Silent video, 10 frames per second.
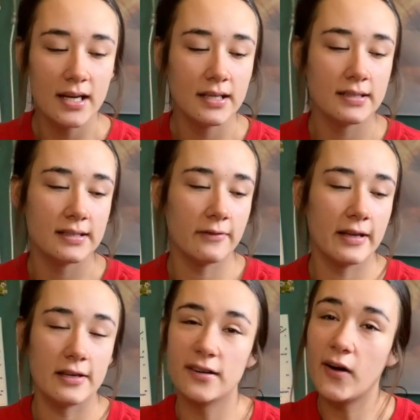so
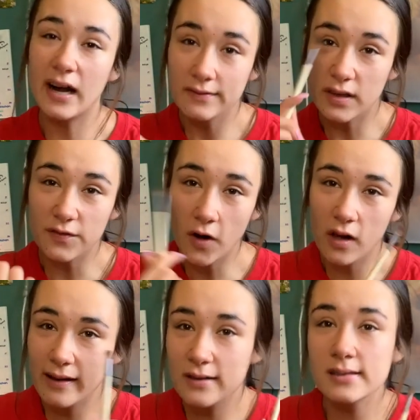that you don't have the
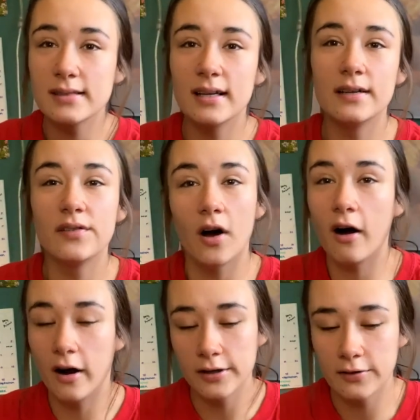fallout stuff
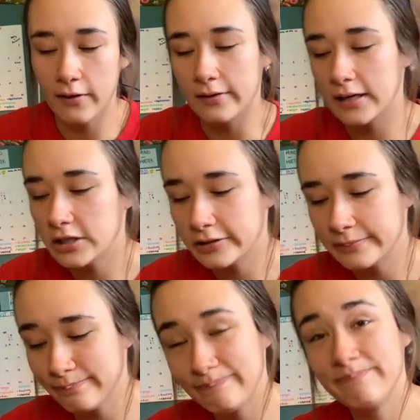on your foundation.